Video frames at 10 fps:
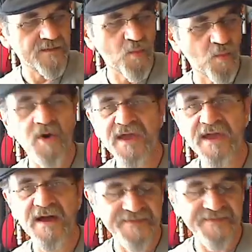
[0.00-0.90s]

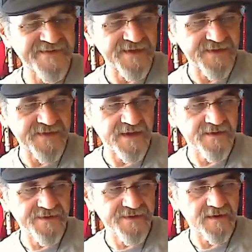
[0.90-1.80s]
working out the
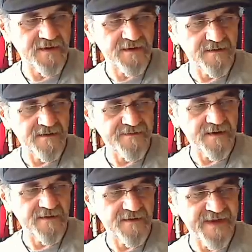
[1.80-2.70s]
details of
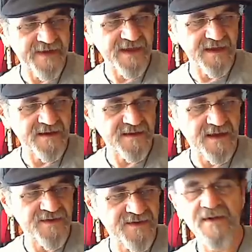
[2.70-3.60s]
making it
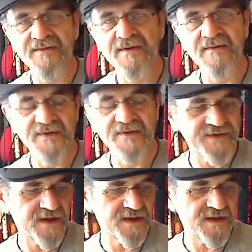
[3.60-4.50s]
a self-governed
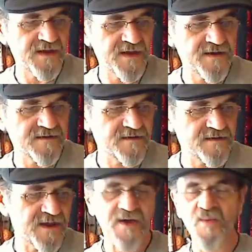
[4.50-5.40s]
site,
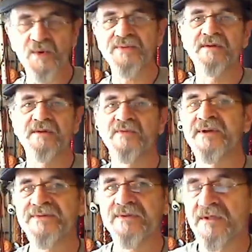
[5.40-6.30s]
and I wish them the
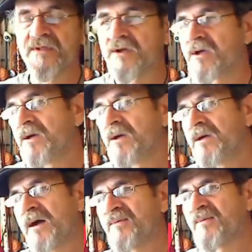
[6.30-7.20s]
best of luck.
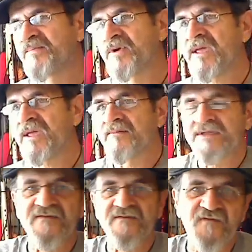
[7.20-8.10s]
I was pretty
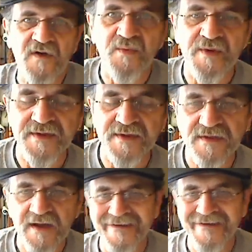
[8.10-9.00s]
heavily involved with
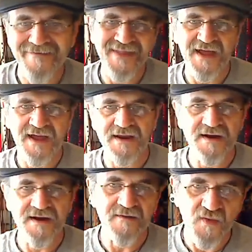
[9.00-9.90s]
it. I am not
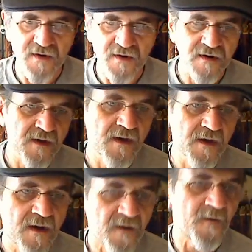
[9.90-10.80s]
anymore.
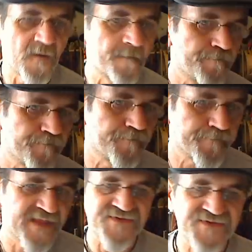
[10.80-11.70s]

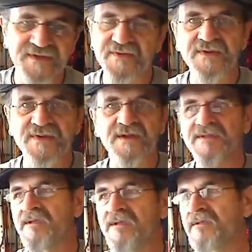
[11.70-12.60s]
It's their
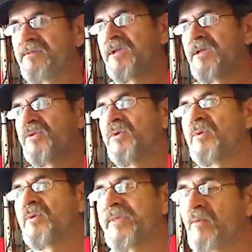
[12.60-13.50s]
site. They can do
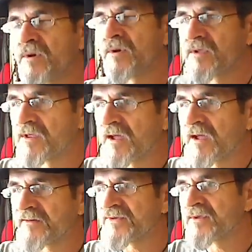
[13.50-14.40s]
what they want, and
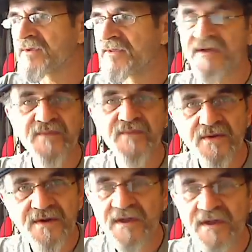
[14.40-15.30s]
obviously the
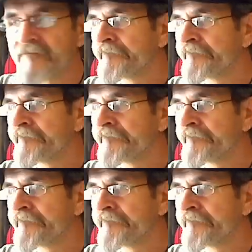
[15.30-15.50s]
community